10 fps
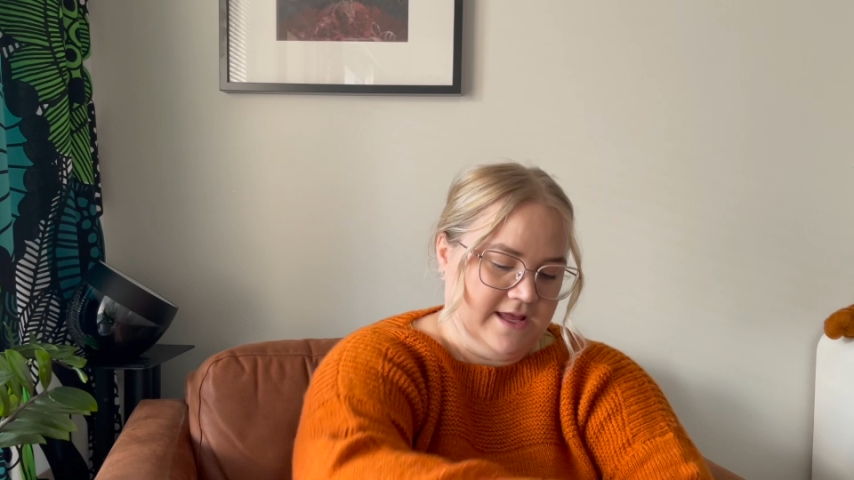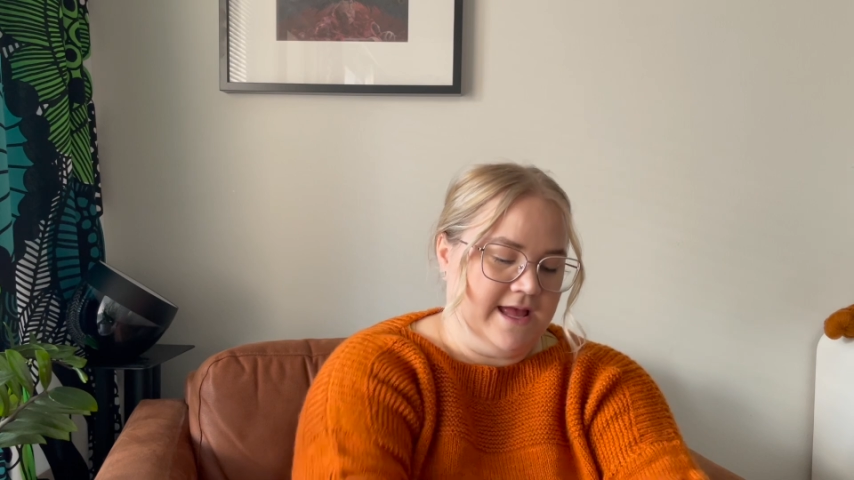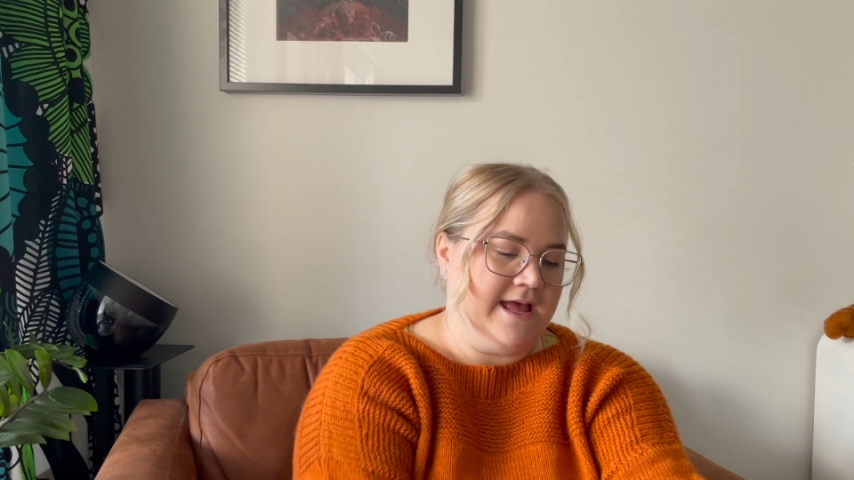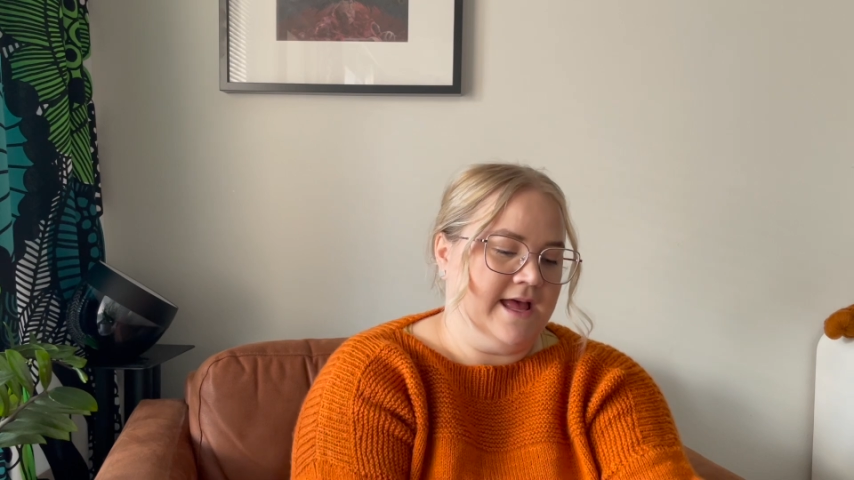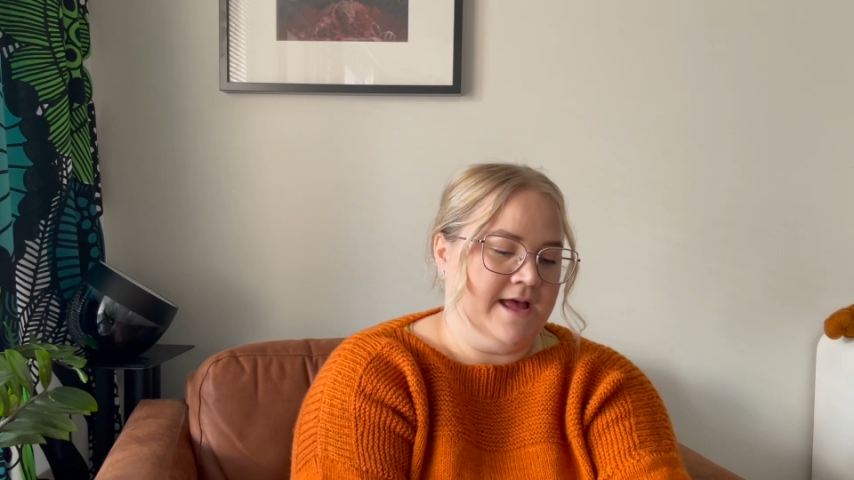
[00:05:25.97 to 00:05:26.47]

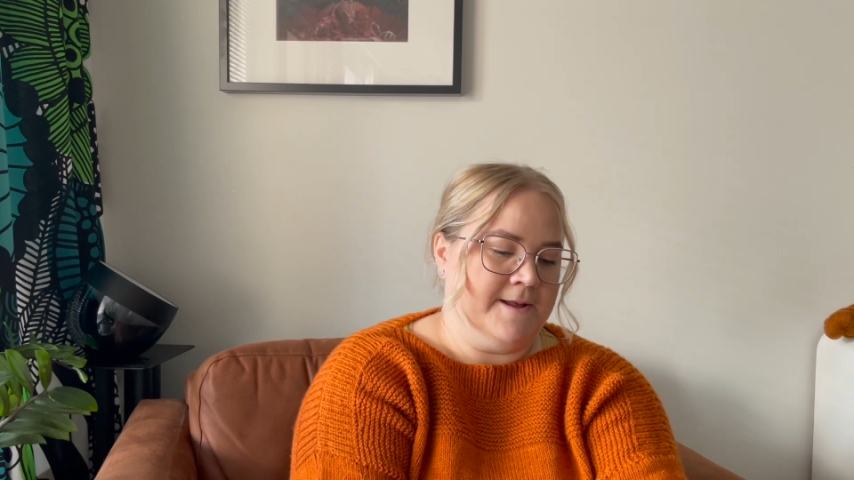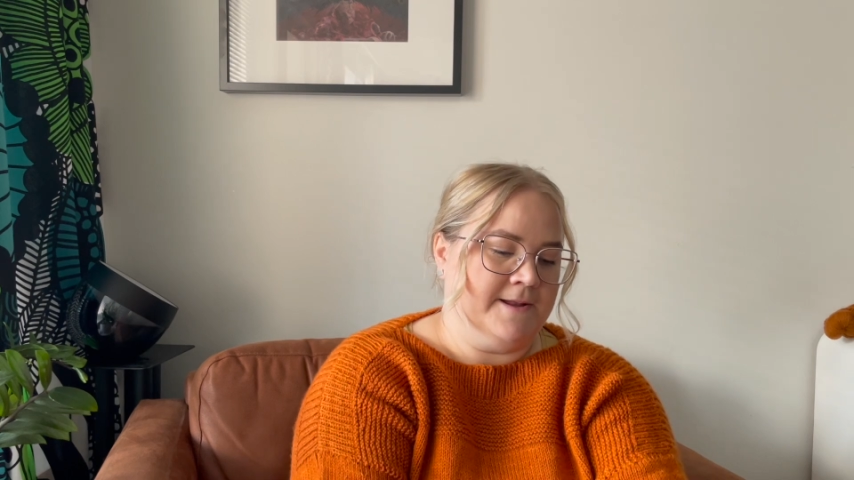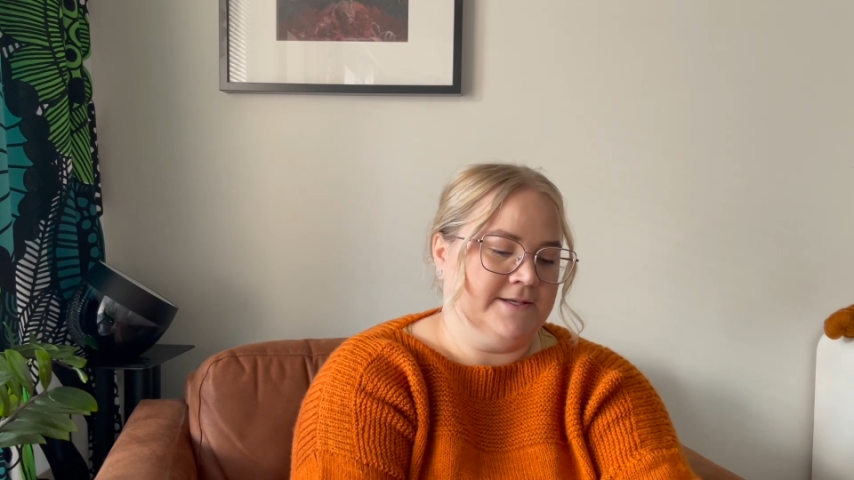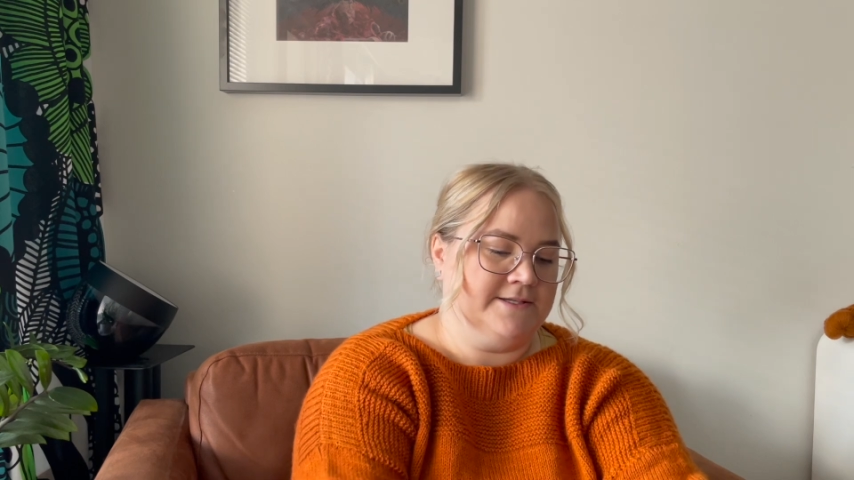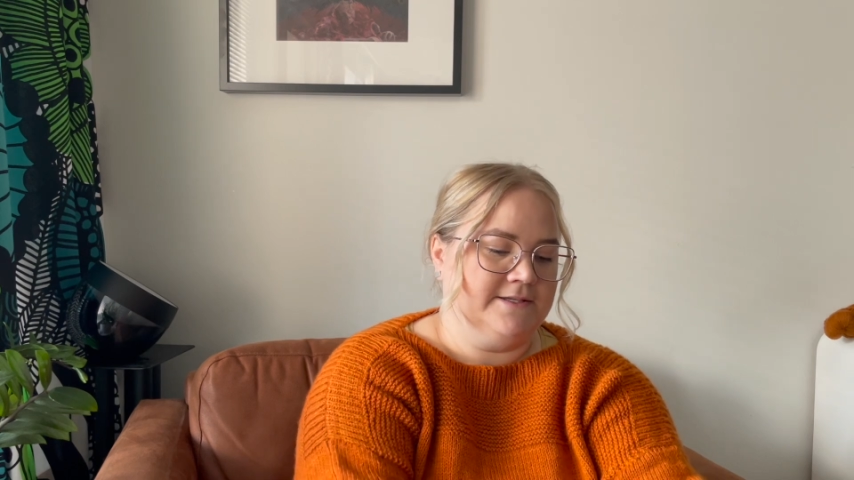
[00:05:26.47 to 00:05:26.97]

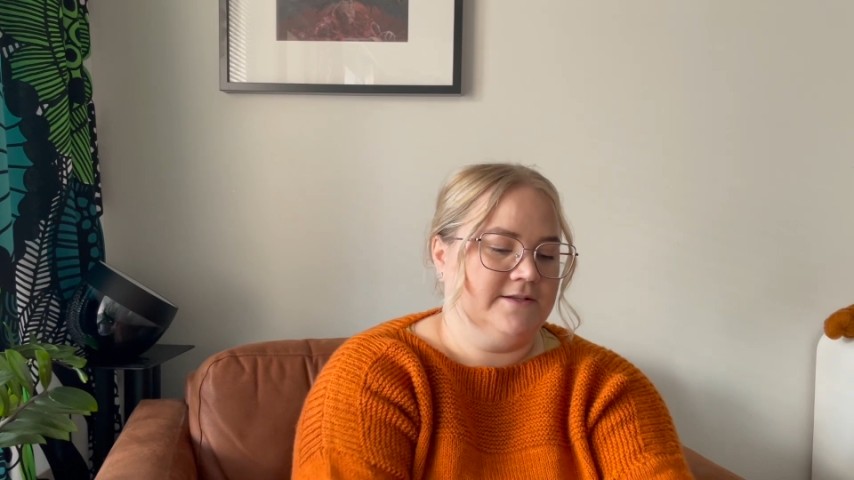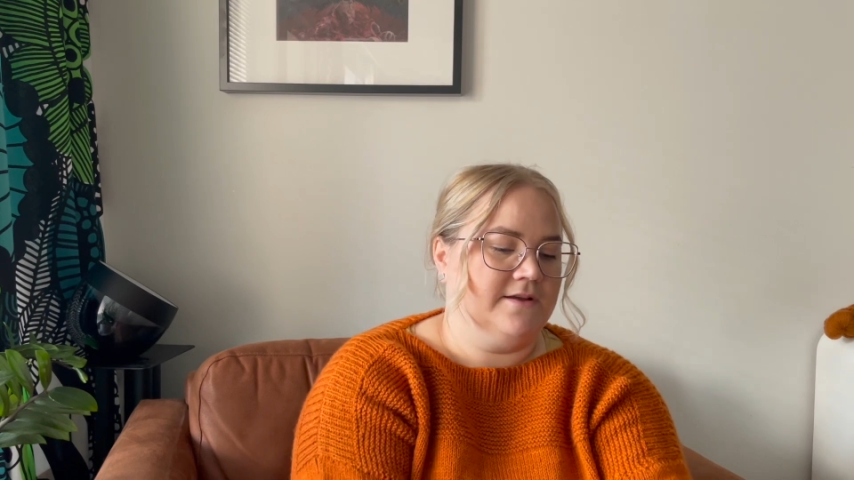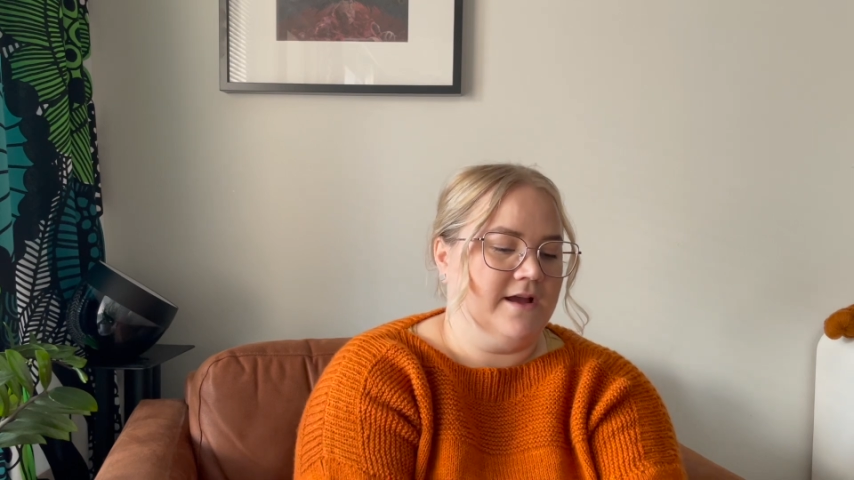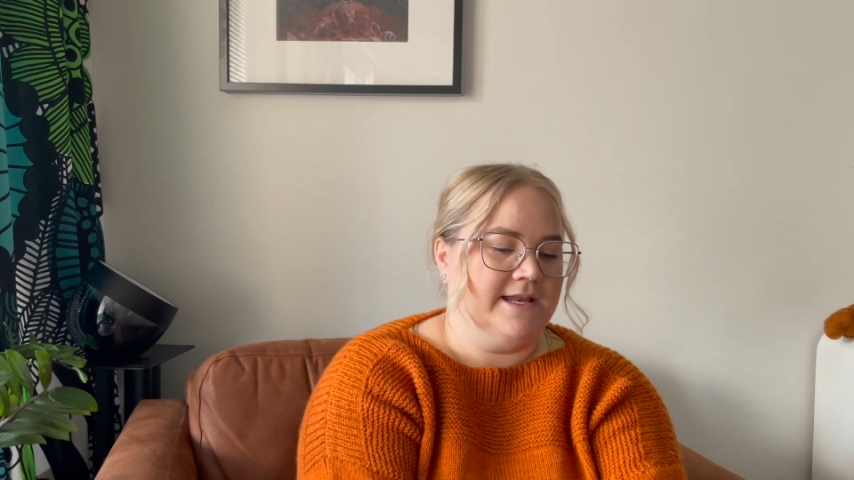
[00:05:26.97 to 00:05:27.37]
and I